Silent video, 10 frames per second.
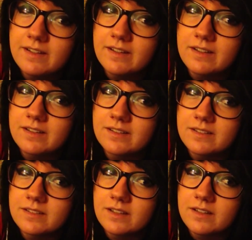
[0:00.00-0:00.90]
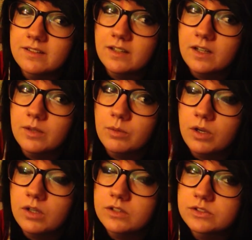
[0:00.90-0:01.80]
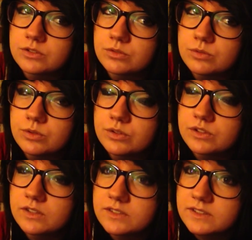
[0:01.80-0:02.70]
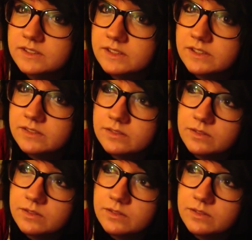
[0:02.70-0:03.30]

and I watch Luke is Not Sexy,